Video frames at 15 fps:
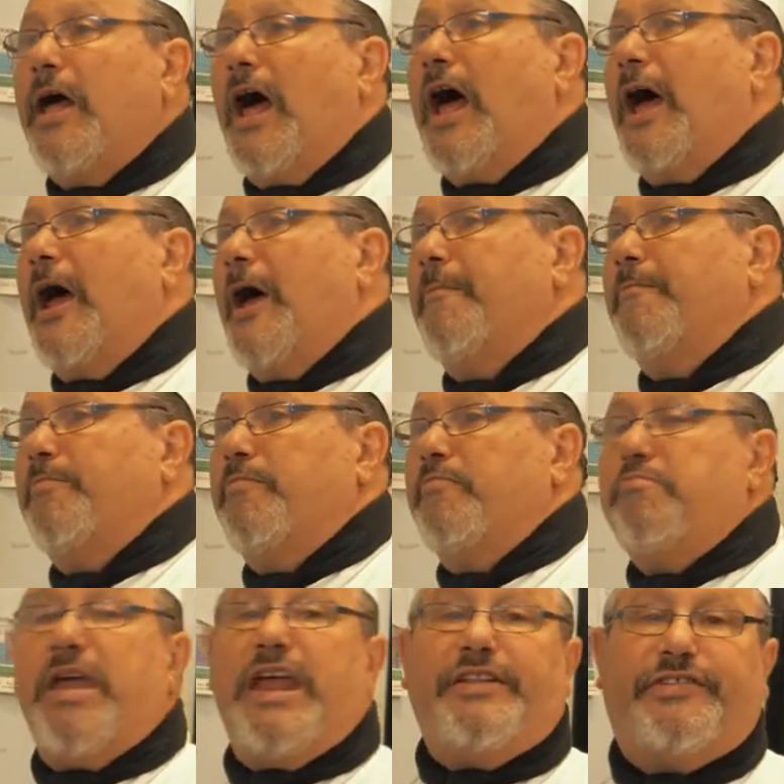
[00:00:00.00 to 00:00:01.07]
Um,
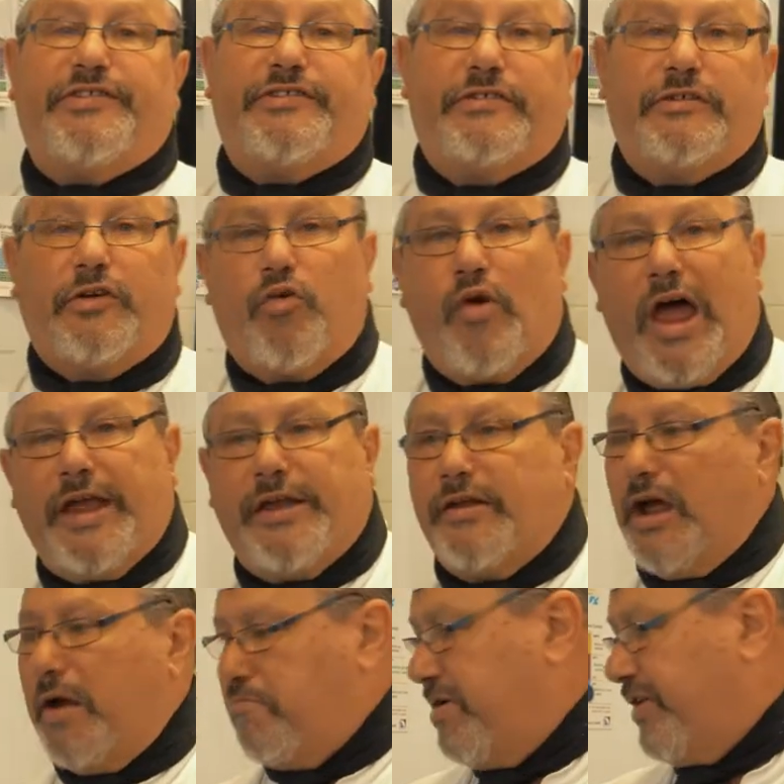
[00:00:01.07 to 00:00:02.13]
mince, great.
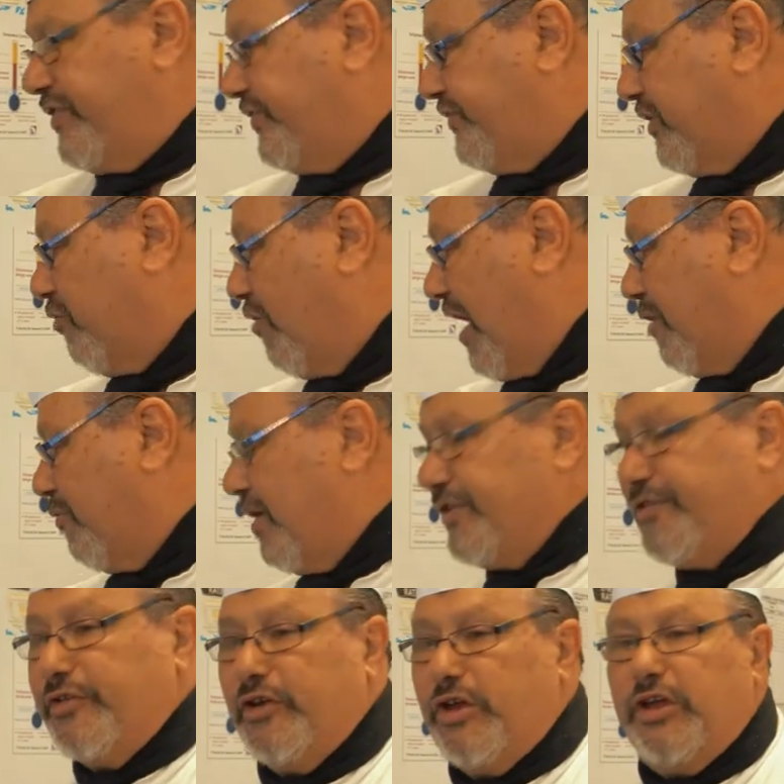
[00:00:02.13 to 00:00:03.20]
Mince is a great
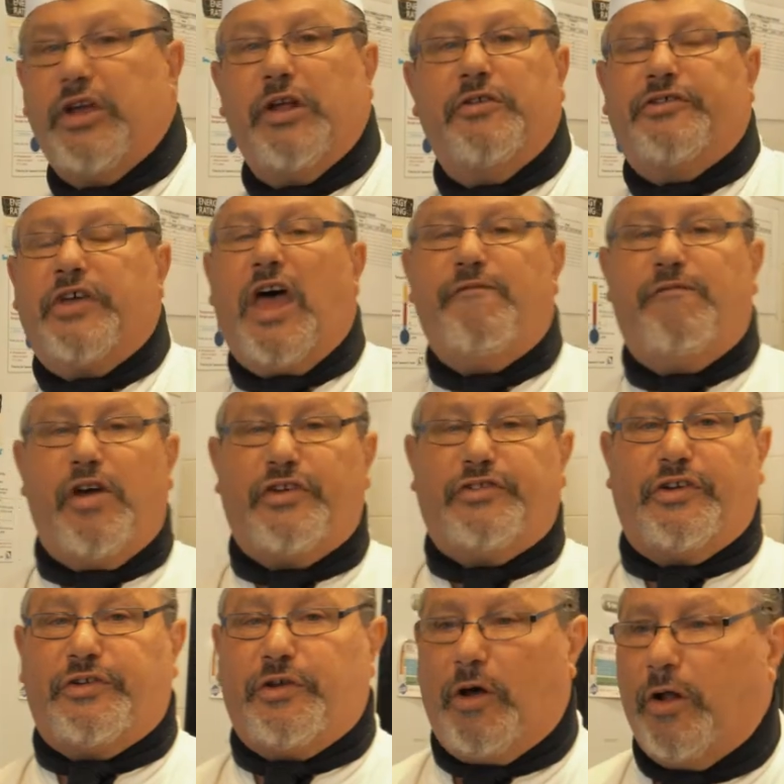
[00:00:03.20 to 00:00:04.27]
one too. You can so
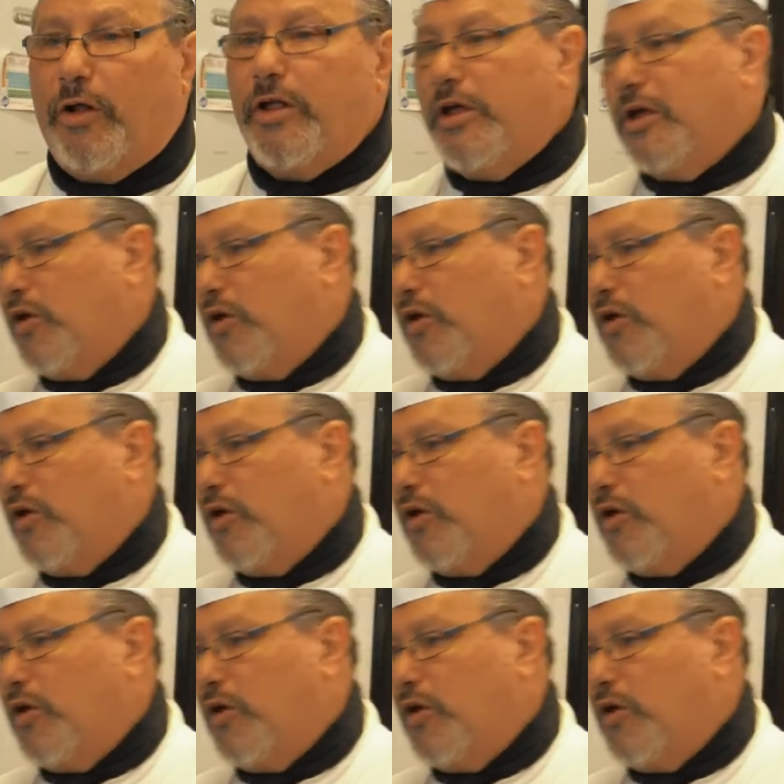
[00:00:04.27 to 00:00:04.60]
versatile.